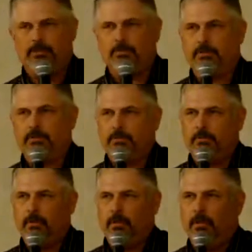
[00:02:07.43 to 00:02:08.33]
This
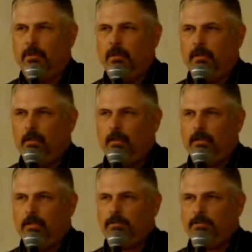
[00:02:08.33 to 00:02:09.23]

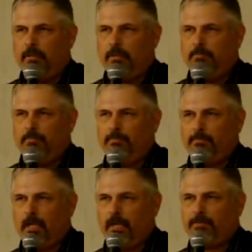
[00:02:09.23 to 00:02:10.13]
is the
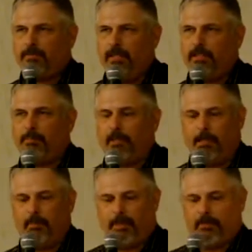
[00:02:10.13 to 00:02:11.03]
draft strategic
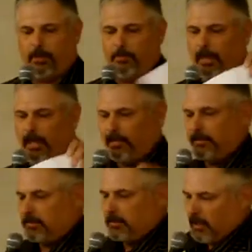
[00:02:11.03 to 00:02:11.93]
plan, about 30
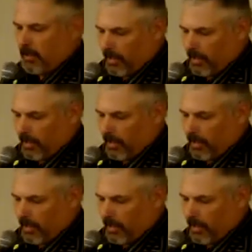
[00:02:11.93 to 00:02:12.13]
pages.